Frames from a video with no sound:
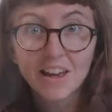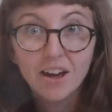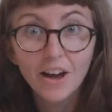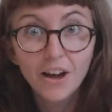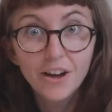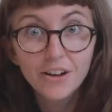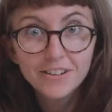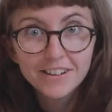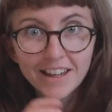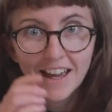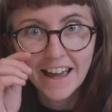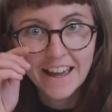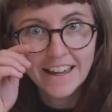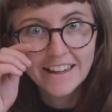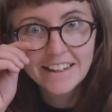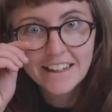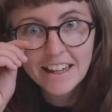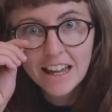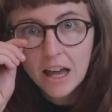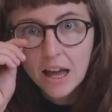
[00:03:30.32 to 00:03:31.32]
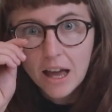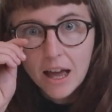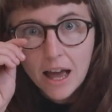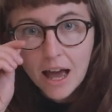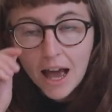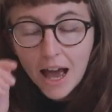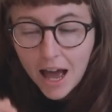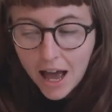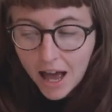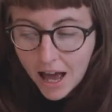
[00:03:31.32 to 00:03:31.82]
Okay,
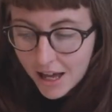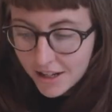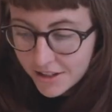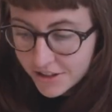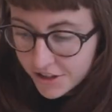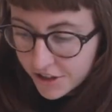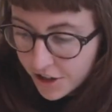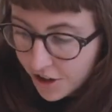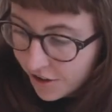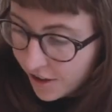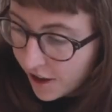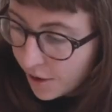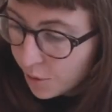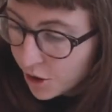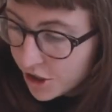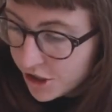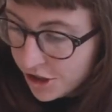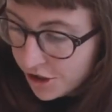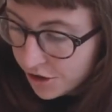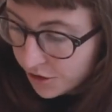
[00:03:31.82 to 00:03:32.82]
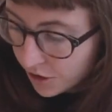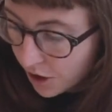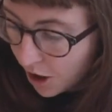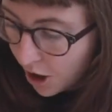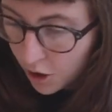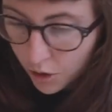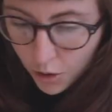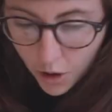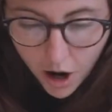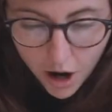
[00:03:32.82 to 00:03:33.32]
and so then once you've
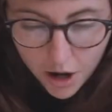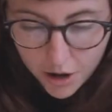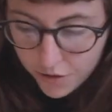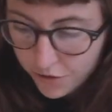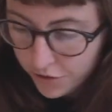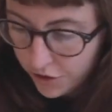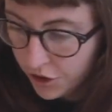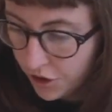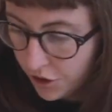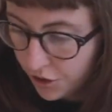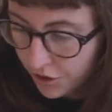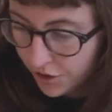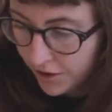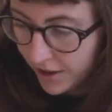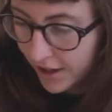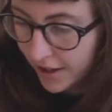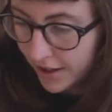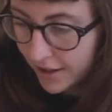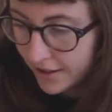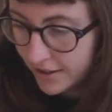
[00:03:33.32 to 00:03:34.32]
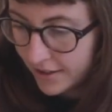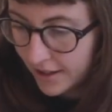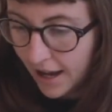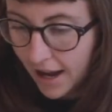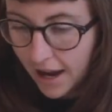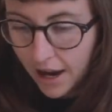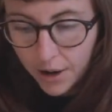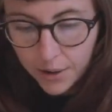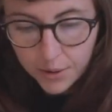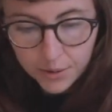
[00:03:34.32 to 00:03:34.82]
cut quite a few things
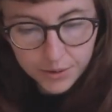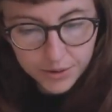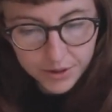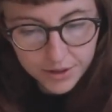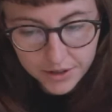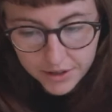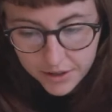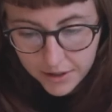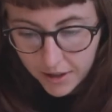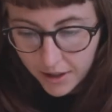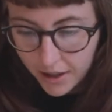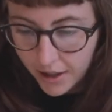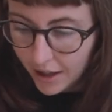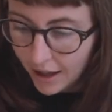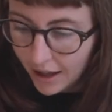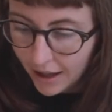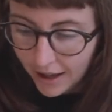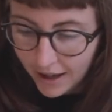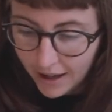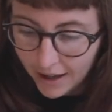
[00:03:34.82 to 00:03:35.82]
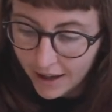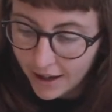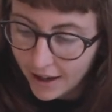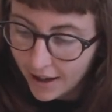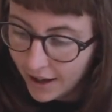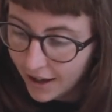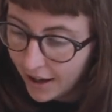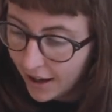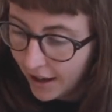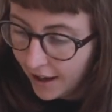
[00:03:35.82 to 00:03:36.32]
out
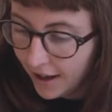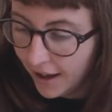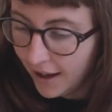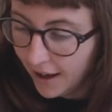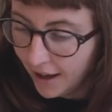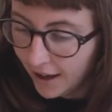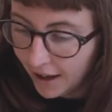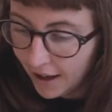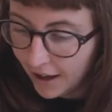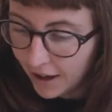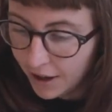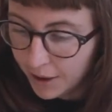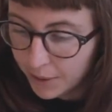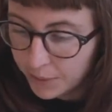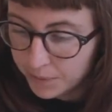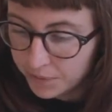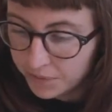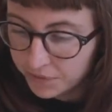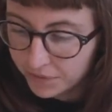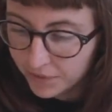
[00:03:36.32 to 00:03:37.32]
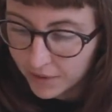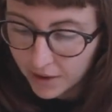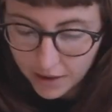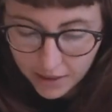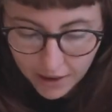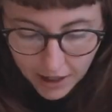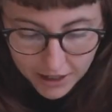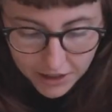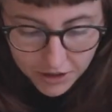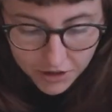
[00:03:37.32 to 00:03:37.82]

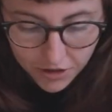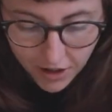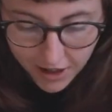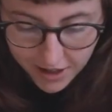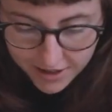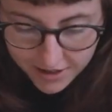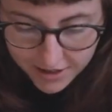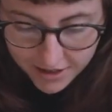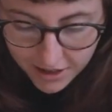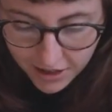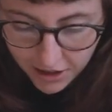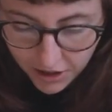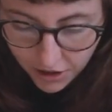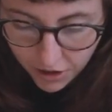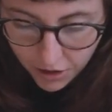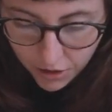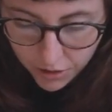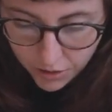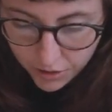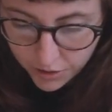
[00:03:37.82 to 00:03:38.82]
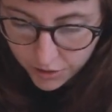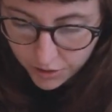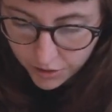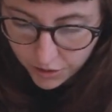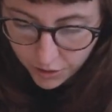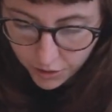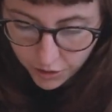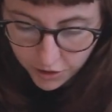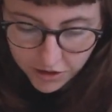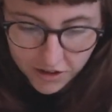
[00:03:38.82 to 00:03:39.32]
that interest you,
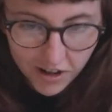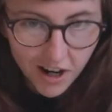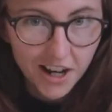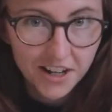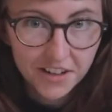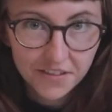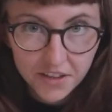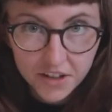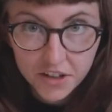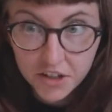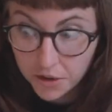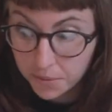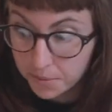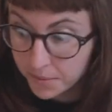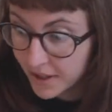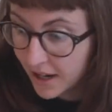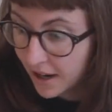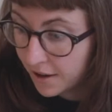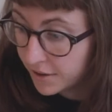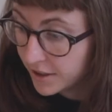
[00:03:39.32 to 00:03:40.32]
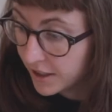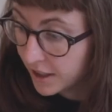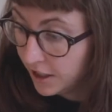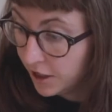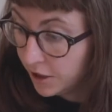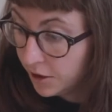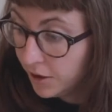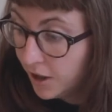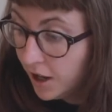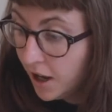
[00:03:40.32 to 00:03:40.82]
or kind of that jumped out at
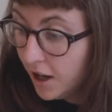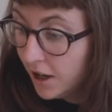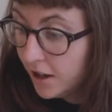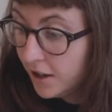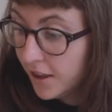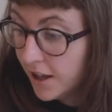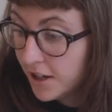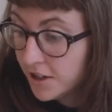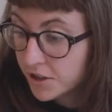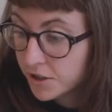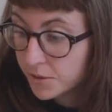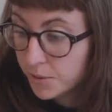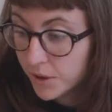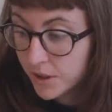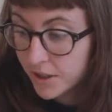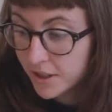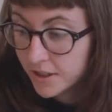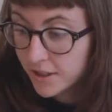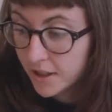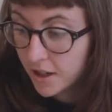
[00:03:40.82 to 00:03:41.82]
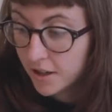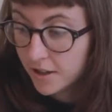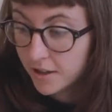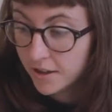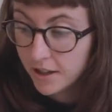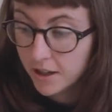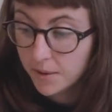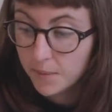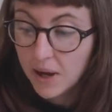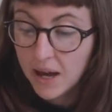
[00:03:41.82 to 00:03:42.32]
you, you then just want to start to
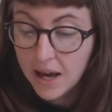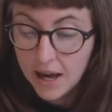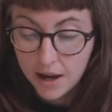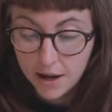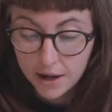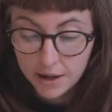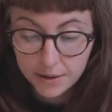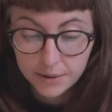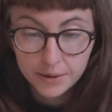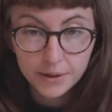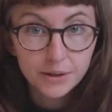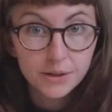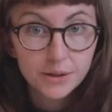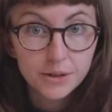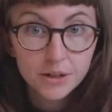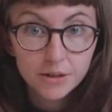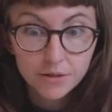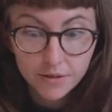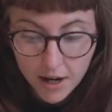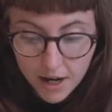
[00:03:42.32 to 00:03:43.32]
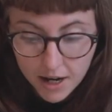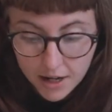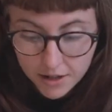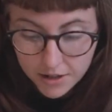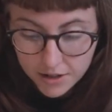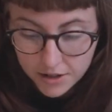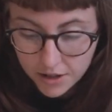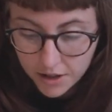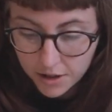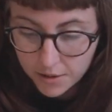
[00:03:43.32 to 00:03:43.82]
think about how you could
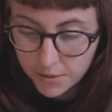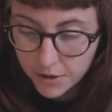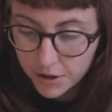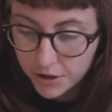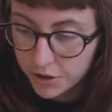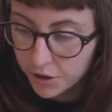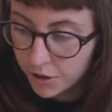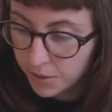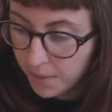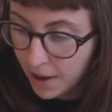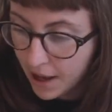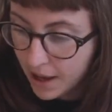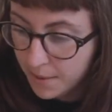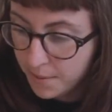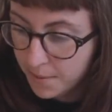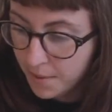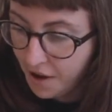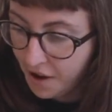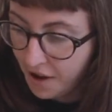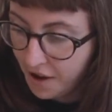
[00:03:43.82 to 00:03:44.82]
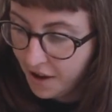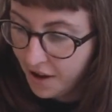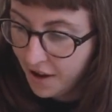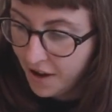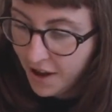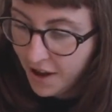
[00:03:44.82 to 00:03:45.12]
arrange them on your paper